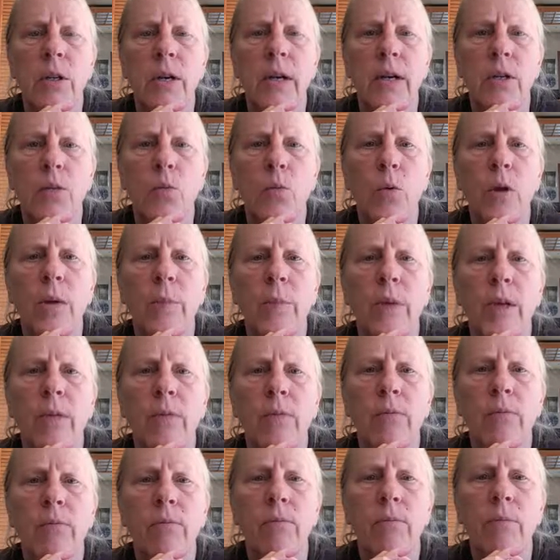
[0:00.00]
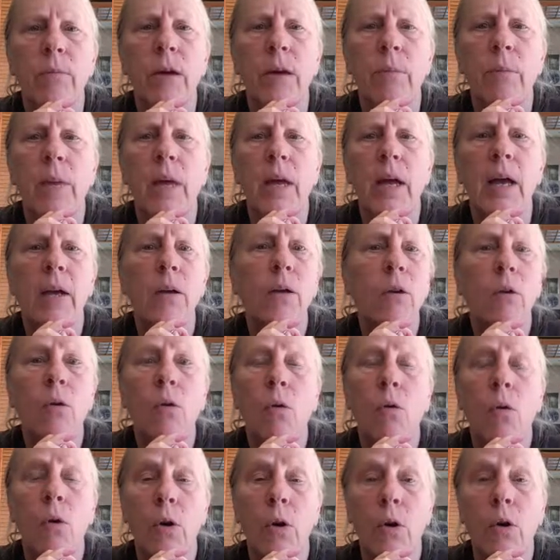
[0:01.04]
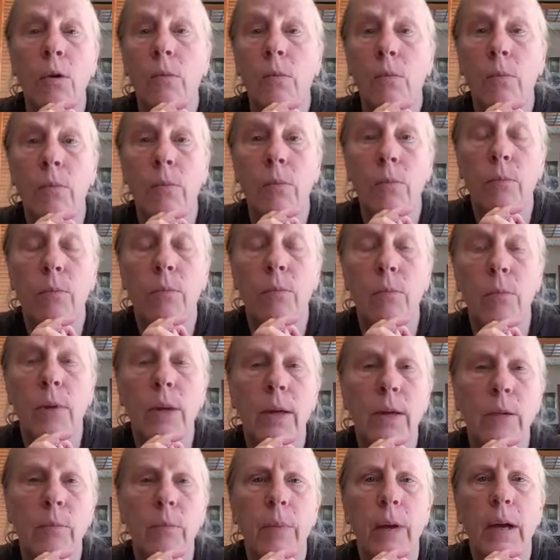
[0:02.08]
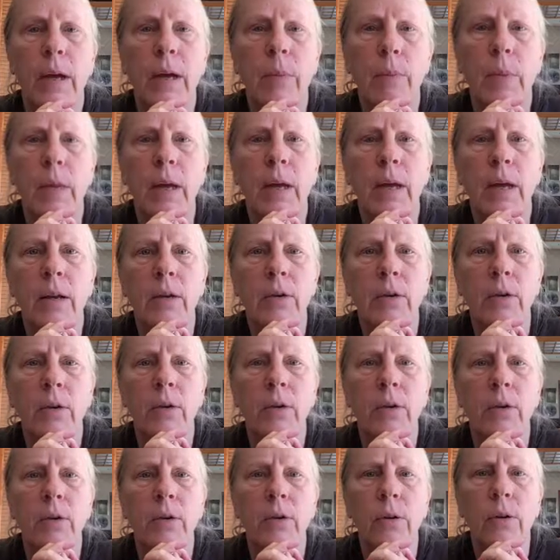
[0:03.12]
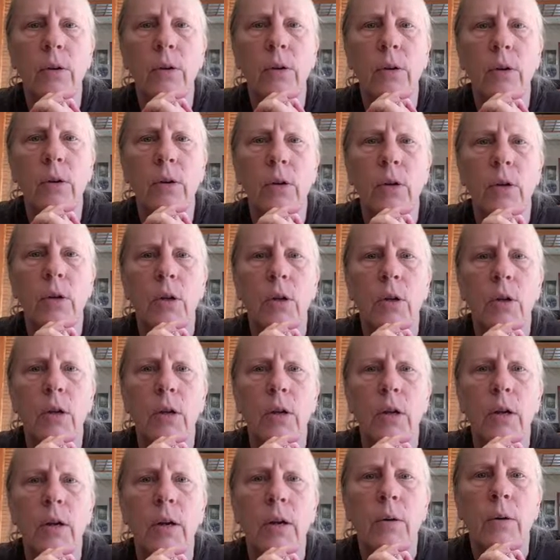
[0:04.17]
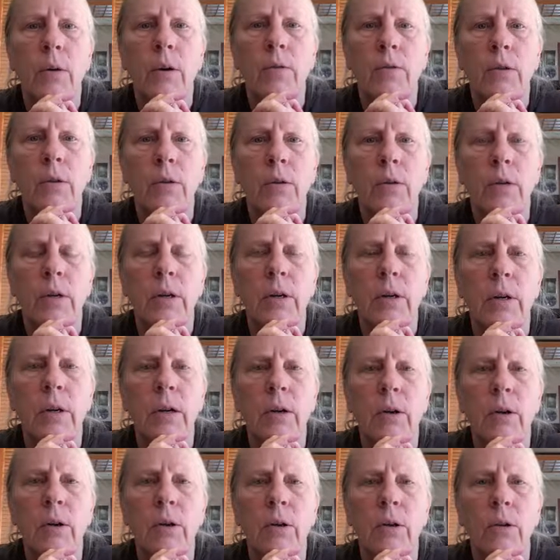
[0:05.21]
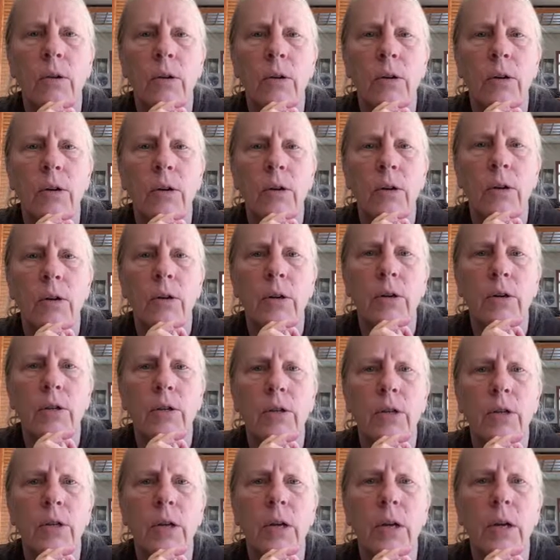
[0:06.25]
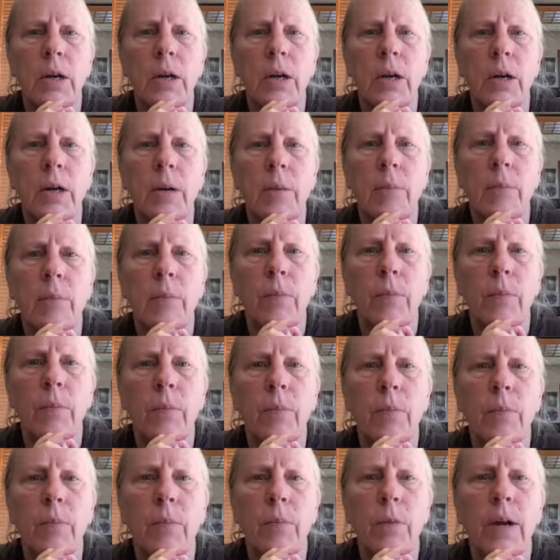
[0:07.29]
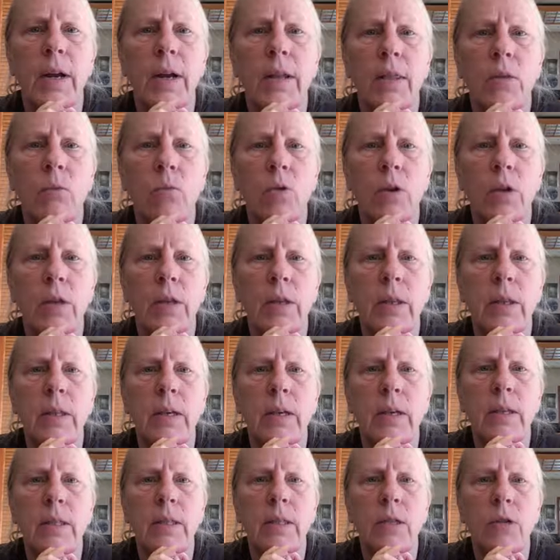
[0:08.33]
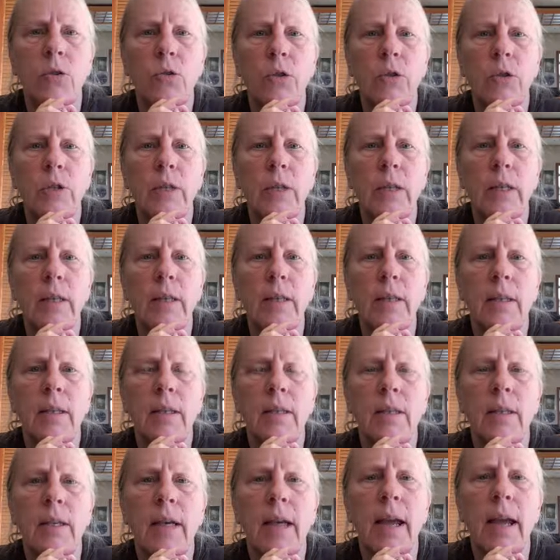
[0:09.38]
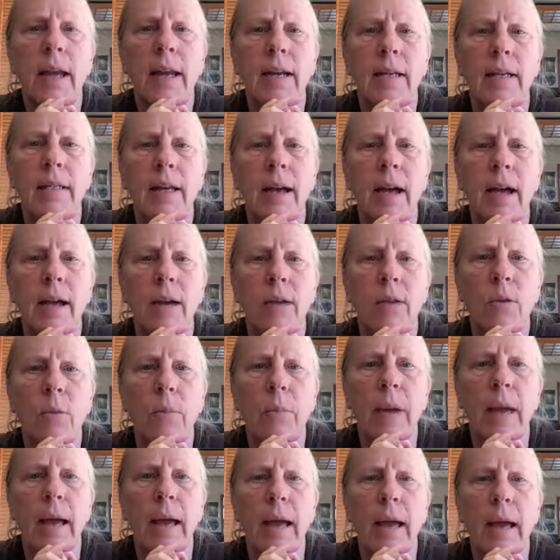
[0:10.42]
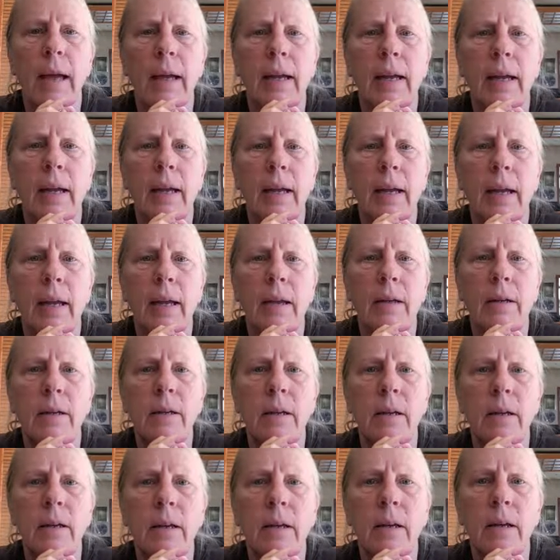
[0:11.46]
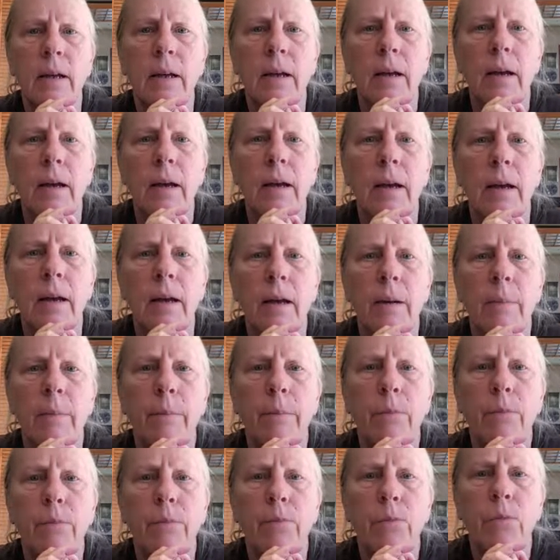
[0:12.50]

as women by men, or men by men, or however it all occurs. But I really think it's interesting that this cat is out of the bag. And um,